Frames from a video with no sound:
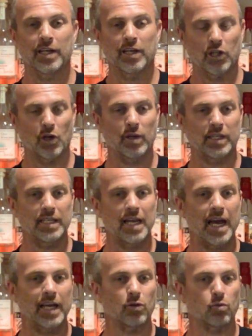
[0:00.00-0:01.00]
So it's a
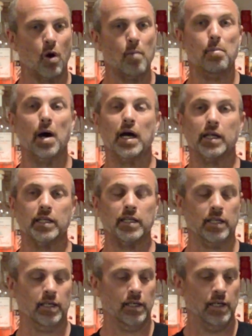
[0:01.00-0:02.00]
nice,
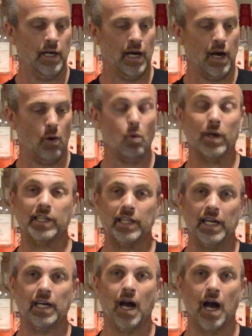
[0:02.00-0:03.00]
robust
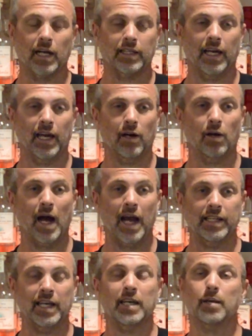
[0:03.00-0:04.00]
whiskey cocktail. I
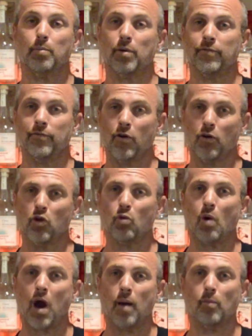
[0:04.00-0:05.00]
tend to prefer the
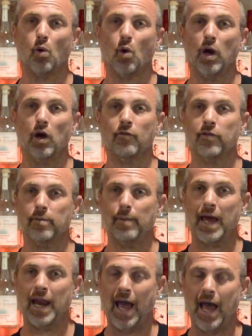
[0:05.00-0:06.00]
Rob Roy over the
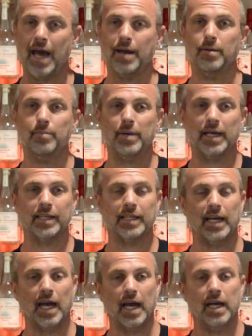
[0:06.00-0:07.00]
Manhattan because
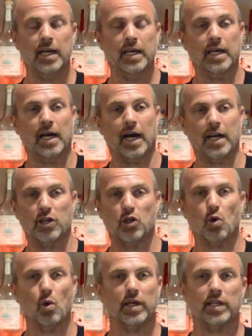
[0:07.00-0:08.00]
I
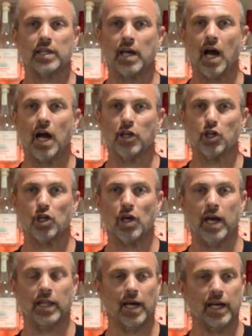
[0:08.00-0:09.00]
enjoy Scotch.
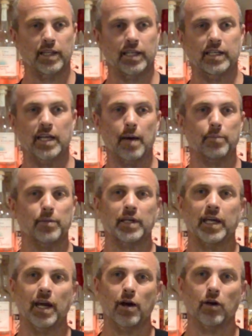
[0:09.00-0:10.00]
I like the depth of
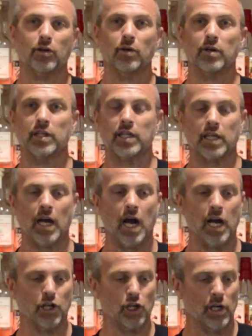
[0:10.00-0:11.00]
character in
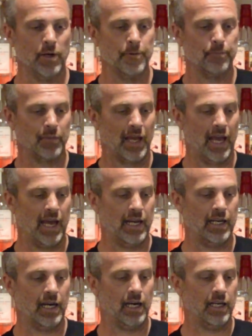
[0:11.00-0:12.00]
Scotch.
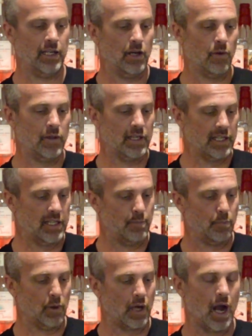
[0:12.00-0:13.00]
And you know, this
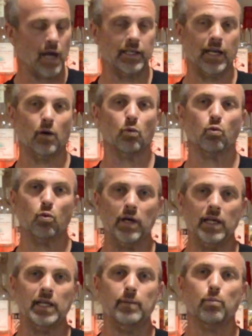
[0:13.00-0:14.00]
simple cocktail
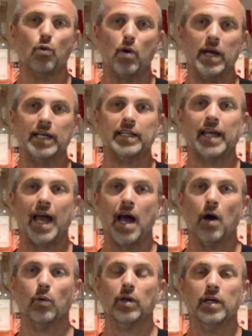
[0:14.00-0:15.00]
really brings
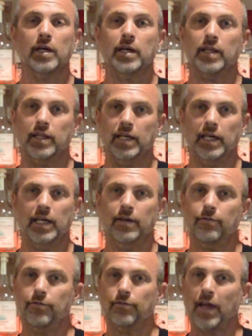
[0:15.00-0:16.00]
out the
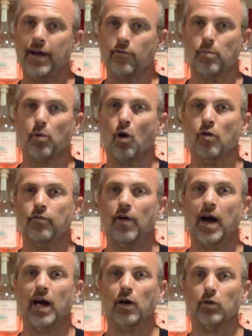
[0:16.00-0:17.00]
flavor
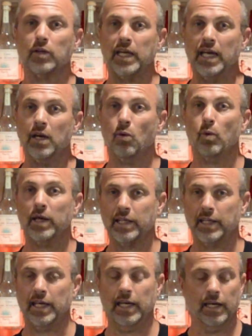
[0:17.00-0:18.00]
profiles in a
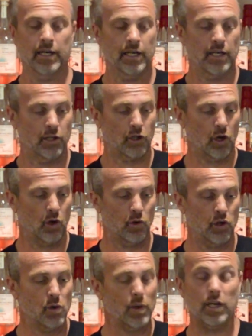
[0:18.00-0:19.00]
whiskey. So
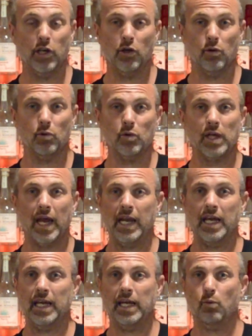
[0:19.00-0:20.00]
you can use
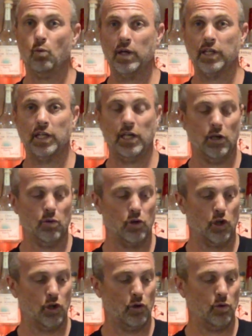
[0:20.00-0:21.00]
any whiskey you
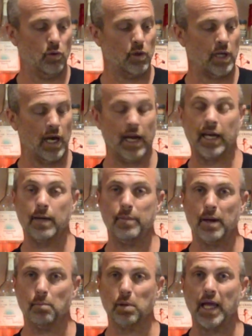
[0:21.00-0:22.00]
choose. It can be
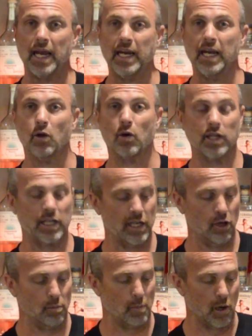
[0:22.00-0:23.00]
a blended or a
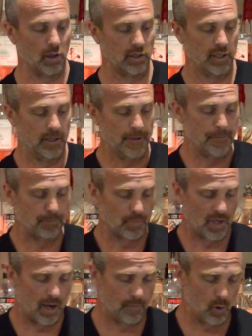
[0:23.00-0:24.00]
single malt.
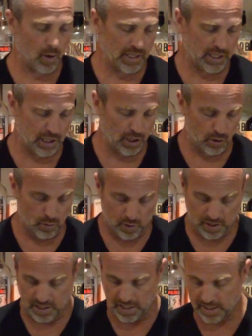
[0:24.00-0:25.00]
I'm going to
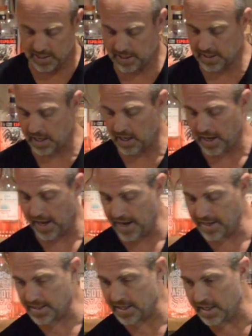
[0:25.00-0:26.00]
use this
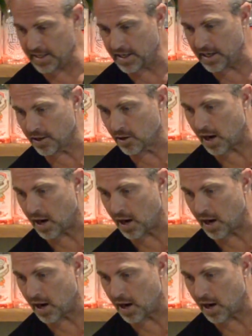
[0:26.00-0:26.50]
18-year